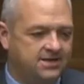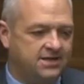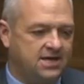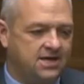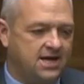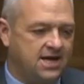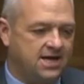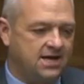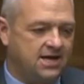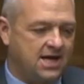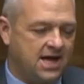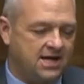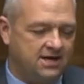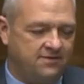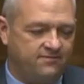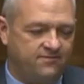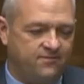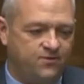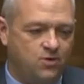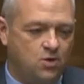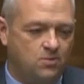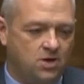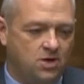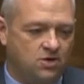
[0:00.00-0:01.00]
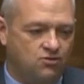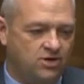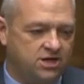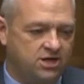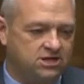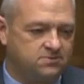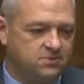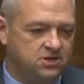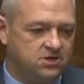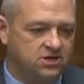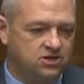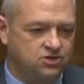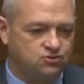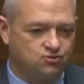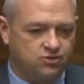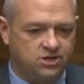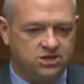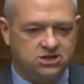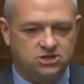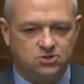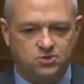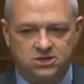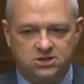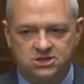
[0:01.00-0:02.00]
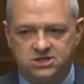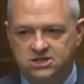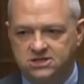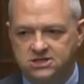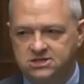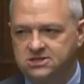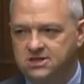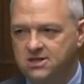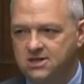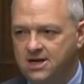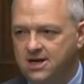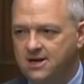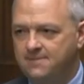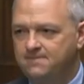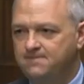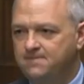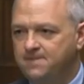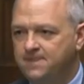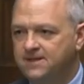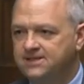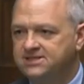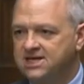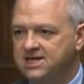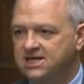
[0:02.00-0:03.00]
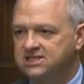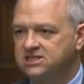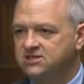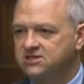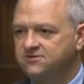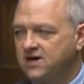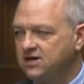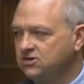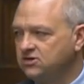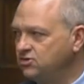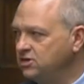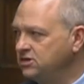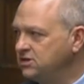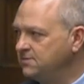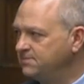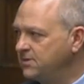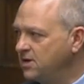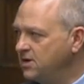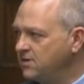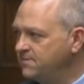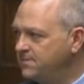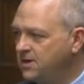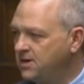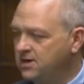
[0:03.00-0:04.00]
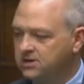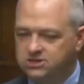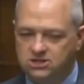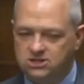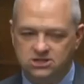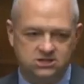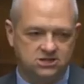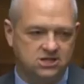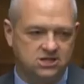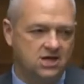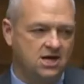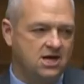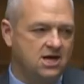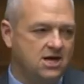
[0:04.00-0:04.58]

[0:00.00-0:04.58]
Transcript: an informal arrangement is reached, which is satisfactory to both parties.